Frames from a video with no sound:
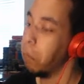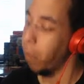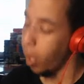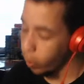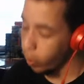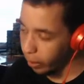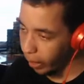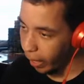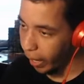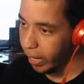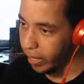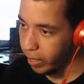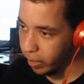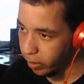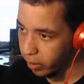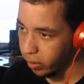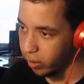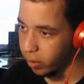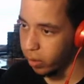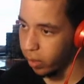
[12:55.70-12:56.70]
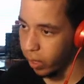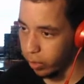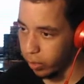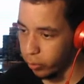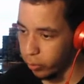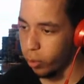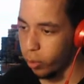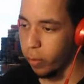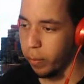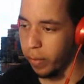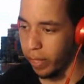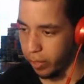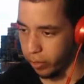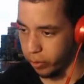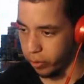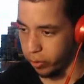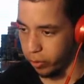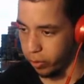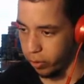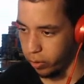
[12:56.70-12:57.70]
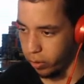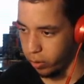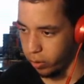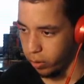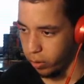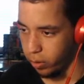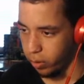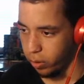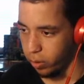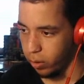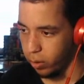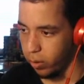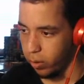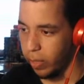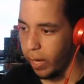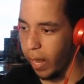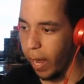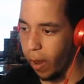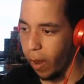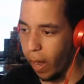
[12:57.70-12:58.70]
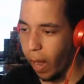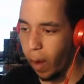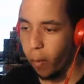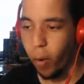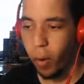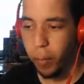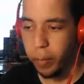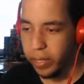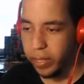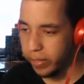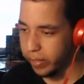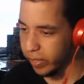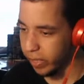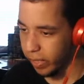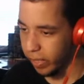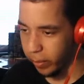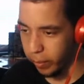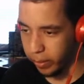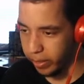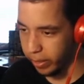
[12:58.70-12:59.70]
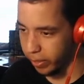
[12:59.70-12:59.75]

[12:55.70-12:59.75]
Okay! A Shroomish. Now, I won't be silly with